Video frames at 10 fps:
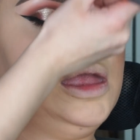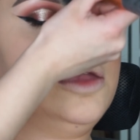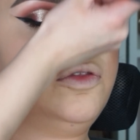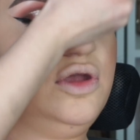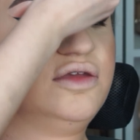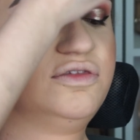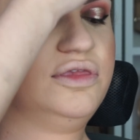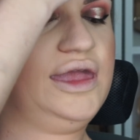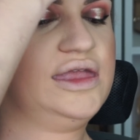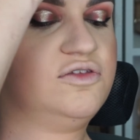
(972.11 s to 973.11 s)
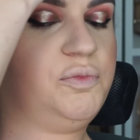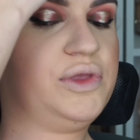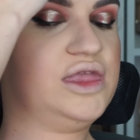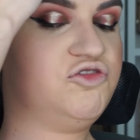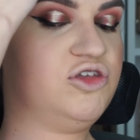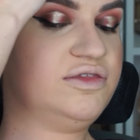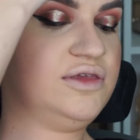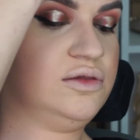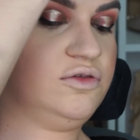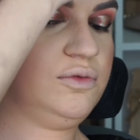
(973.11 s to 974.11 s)
it's got a slight peachy
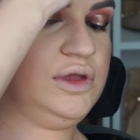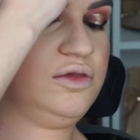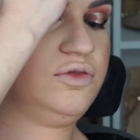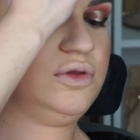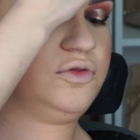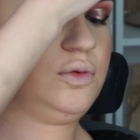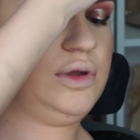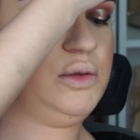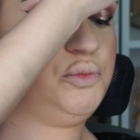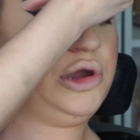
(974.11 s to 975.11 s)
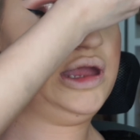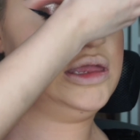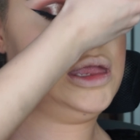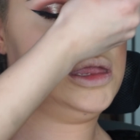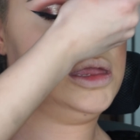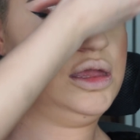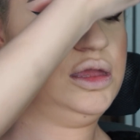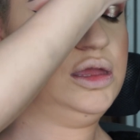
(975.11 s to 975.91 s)
tint to it, so it's quite brightening